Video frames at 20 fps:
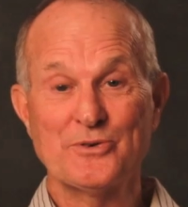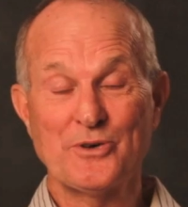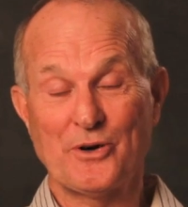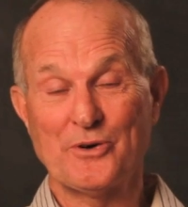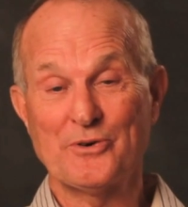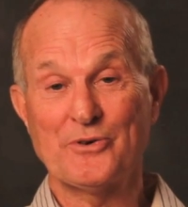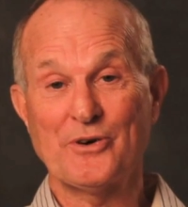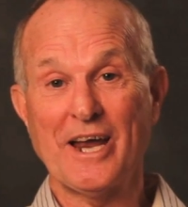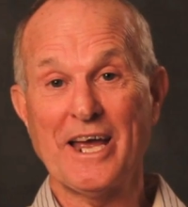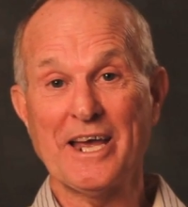
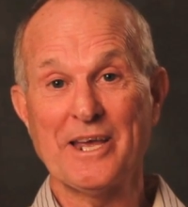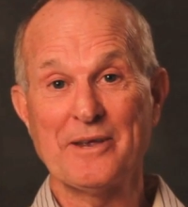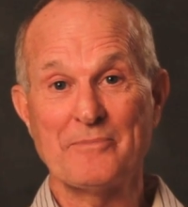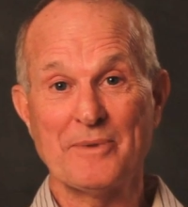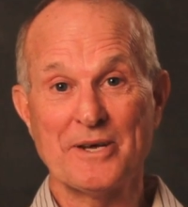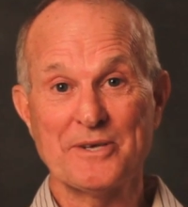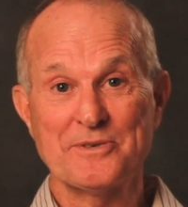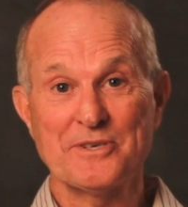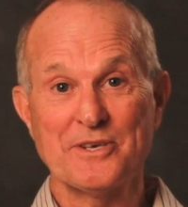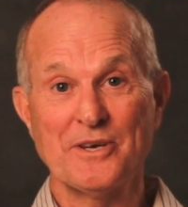start dragging
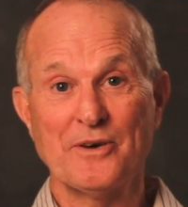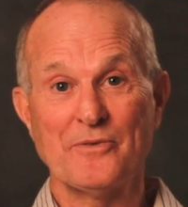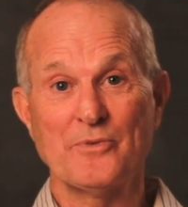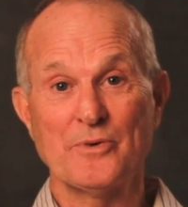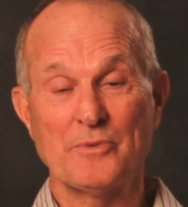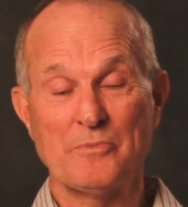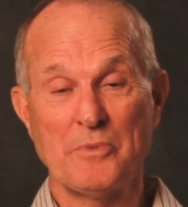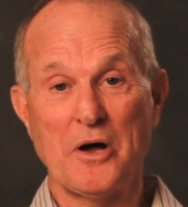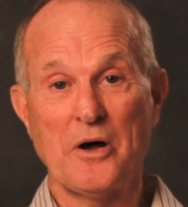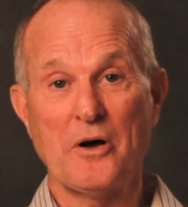myself
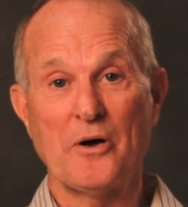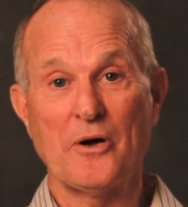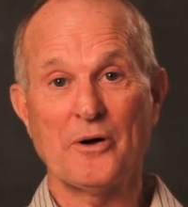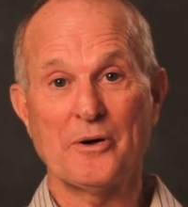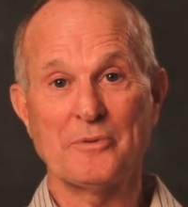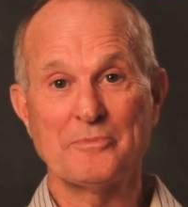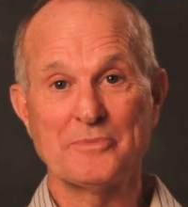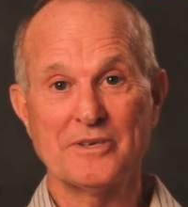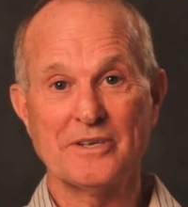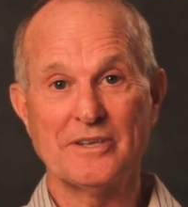with my
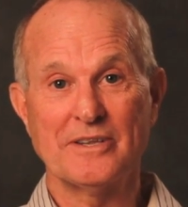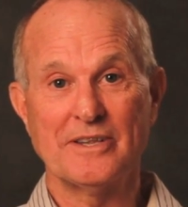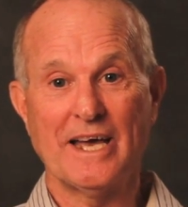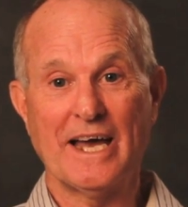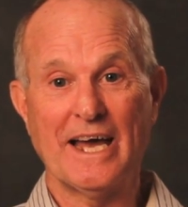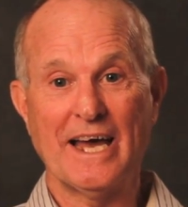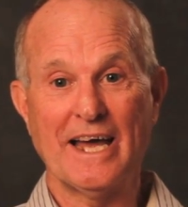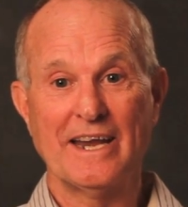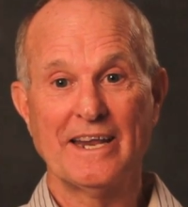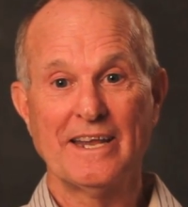arms, and
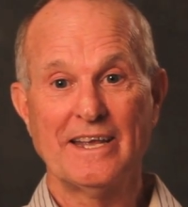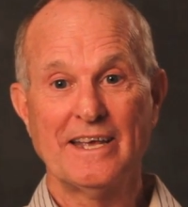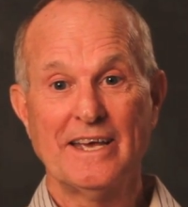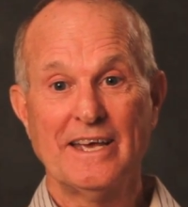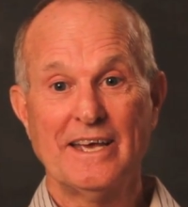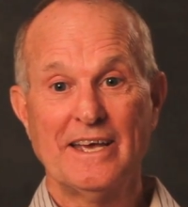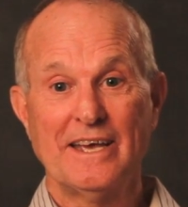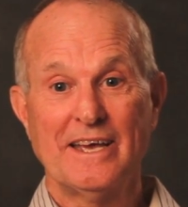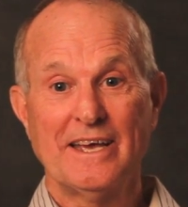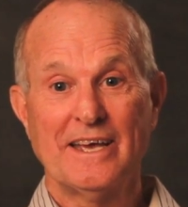
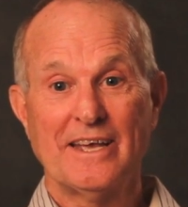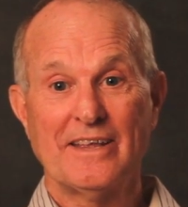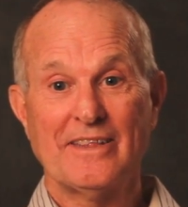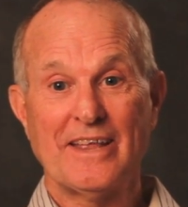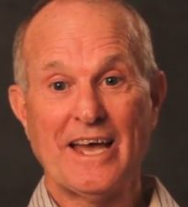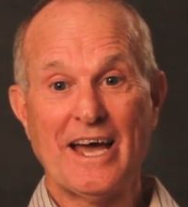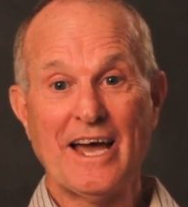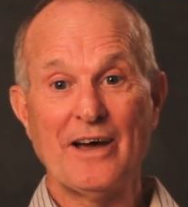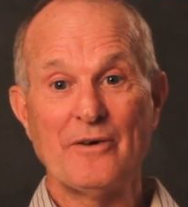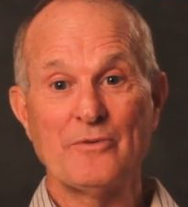
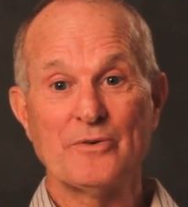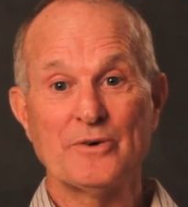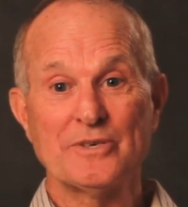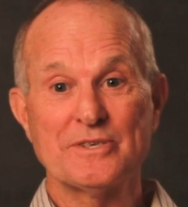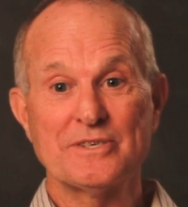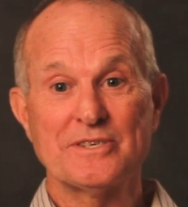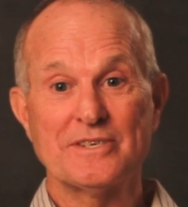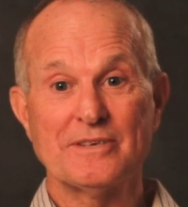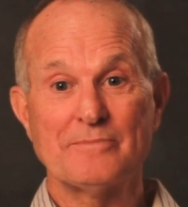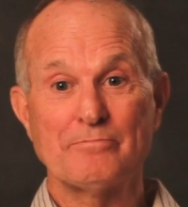that
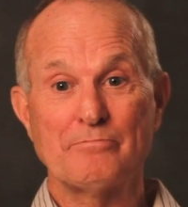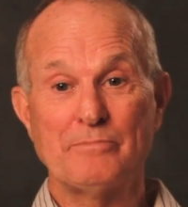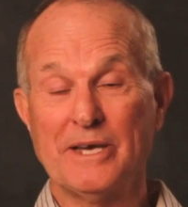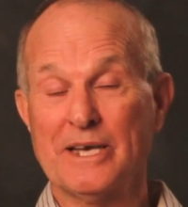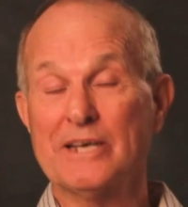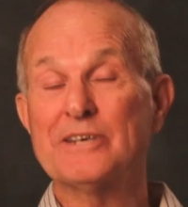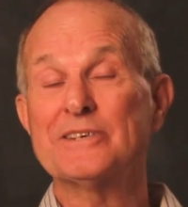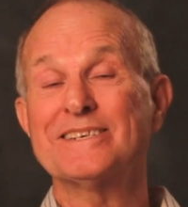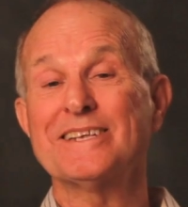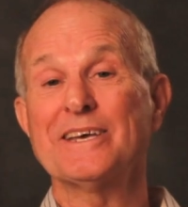was
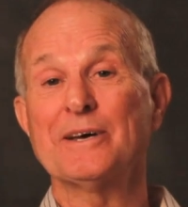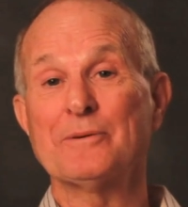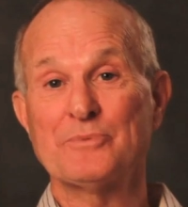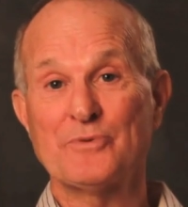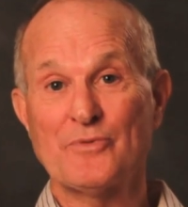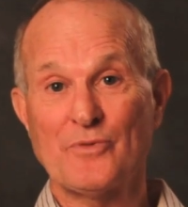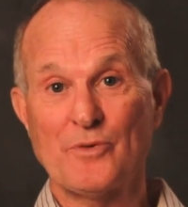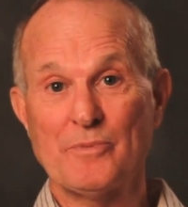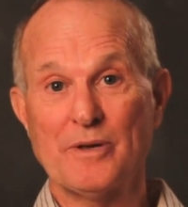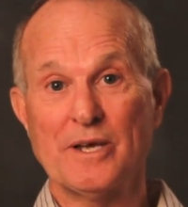big
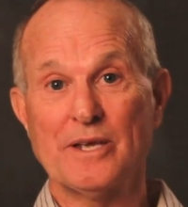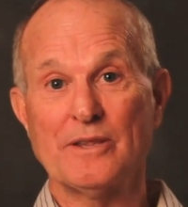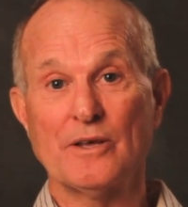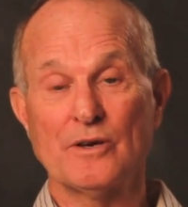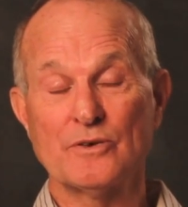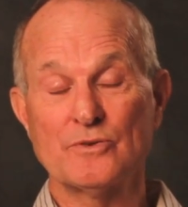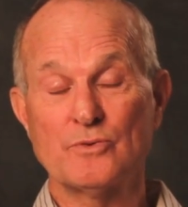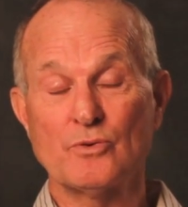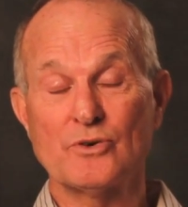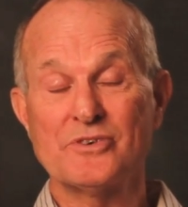steps for me.
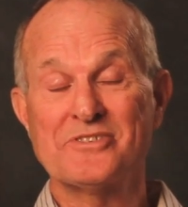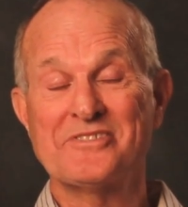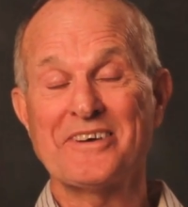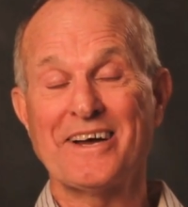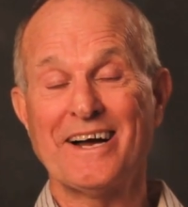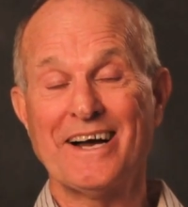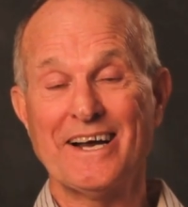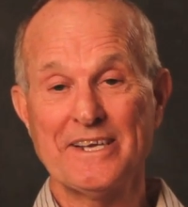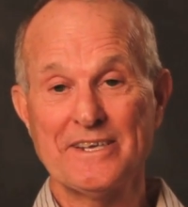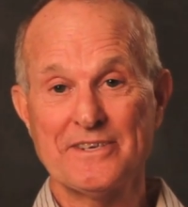Those were
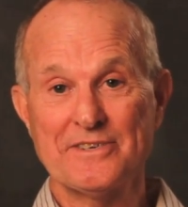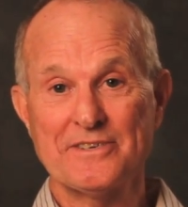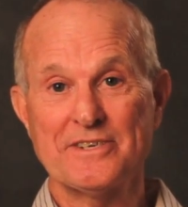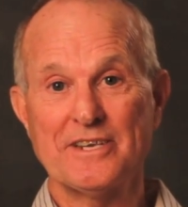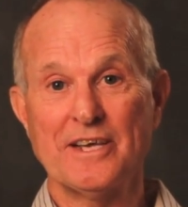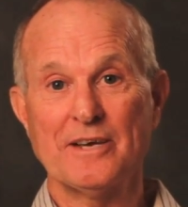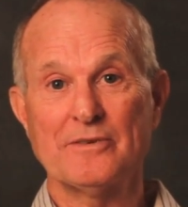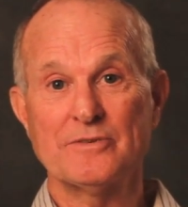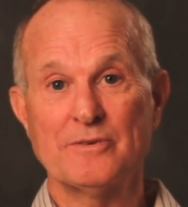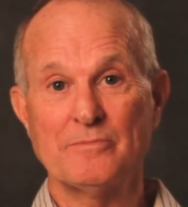giant
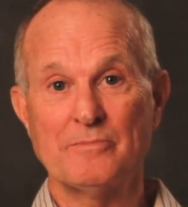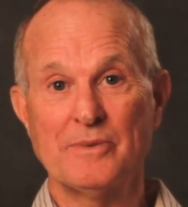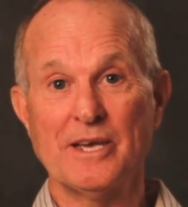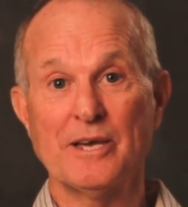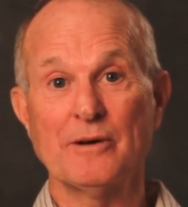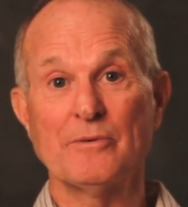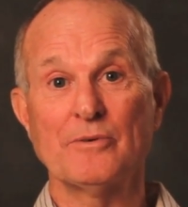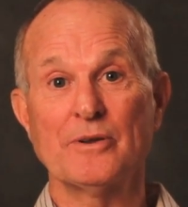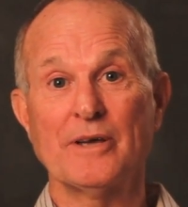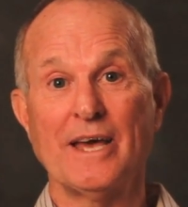steps, to
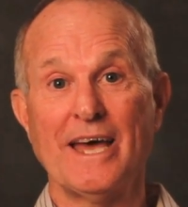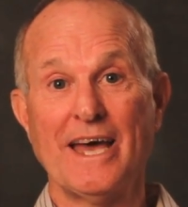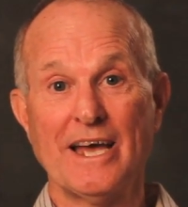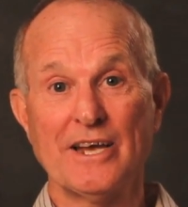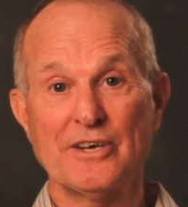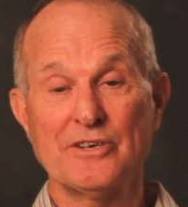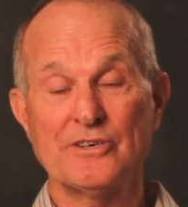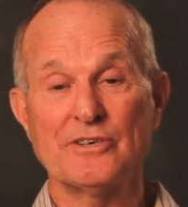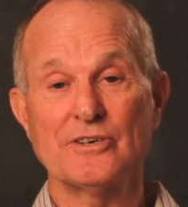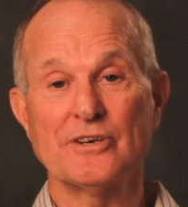be able to
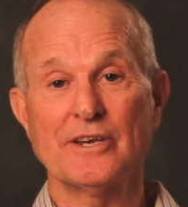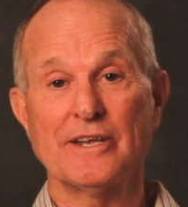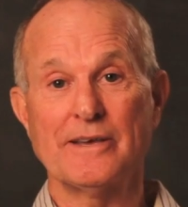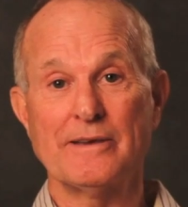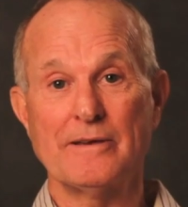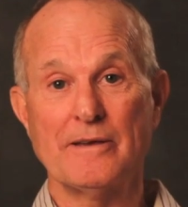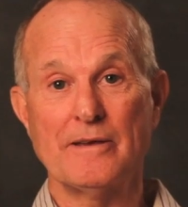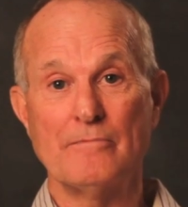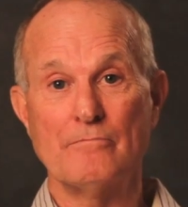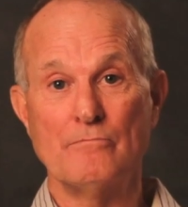
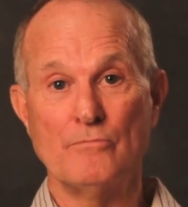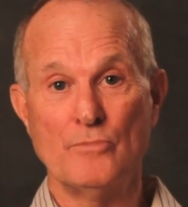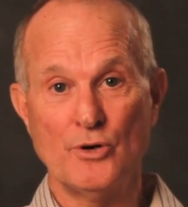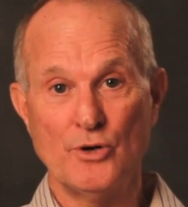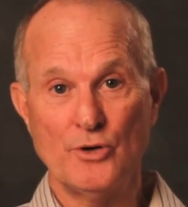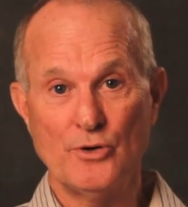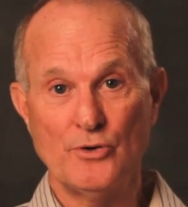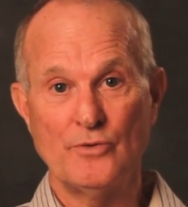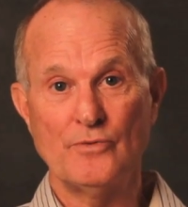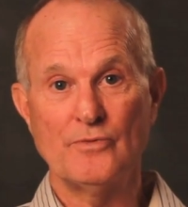actually
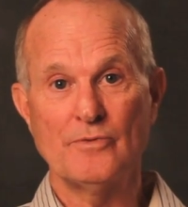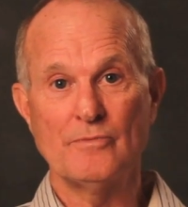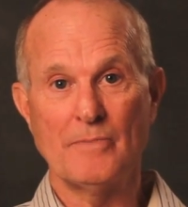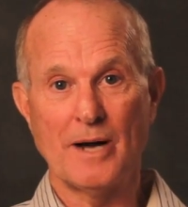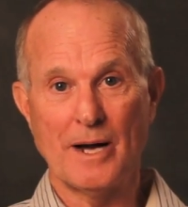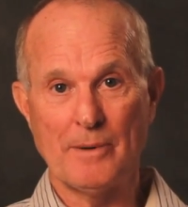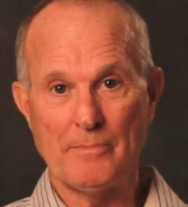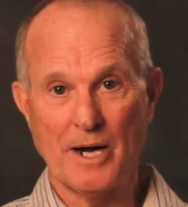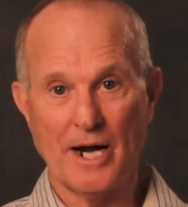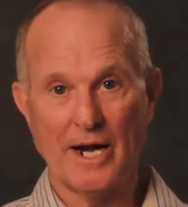move
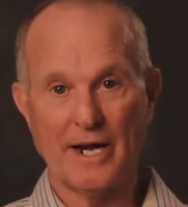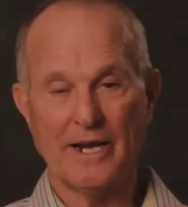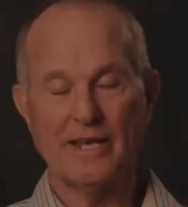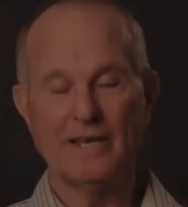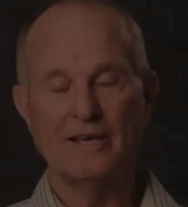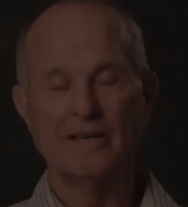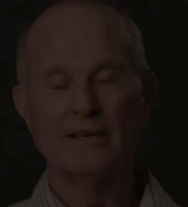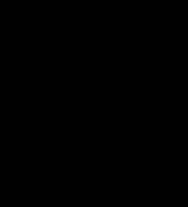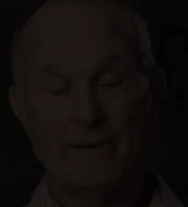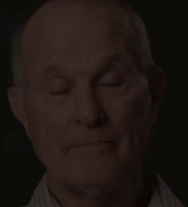my body.